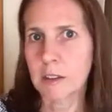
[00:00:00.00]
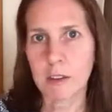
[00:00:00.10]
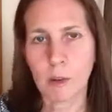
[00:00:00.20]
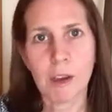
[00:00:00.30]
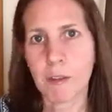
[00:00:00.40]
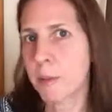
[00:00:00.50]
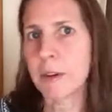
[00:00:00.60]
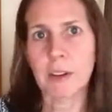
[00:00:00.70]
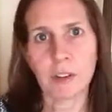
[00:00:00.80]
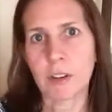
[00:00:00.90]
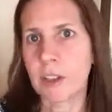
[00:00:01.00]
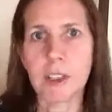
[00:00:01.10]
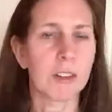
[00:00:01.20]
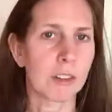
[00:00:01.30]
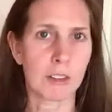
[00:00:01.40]
So everybody
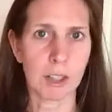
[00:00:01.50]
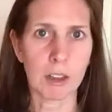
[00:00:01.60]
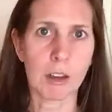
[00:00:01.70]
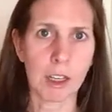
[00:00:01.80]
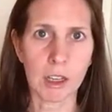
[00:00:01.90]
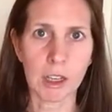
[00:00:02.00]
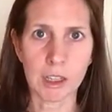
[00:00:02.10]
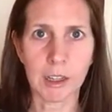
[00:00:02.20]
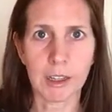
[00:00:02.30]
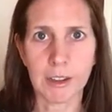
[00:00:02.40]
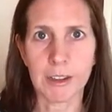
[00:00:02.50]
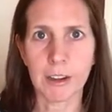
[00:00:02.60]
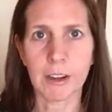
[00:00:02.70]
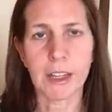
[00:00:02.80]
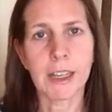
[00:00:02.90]
underneath is just saying hi, hi, hi, hi,
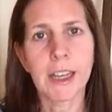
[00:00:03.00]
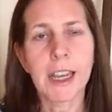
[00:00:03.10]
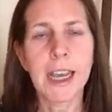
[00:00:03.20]
hi.